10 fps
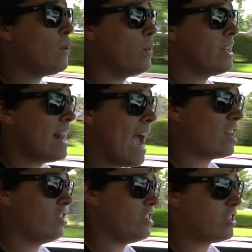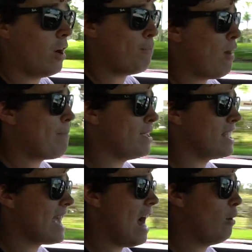and we can actually start prepping
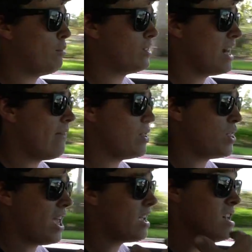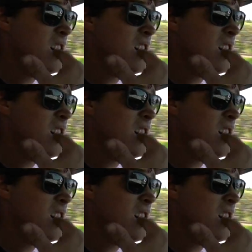the calipers and everything.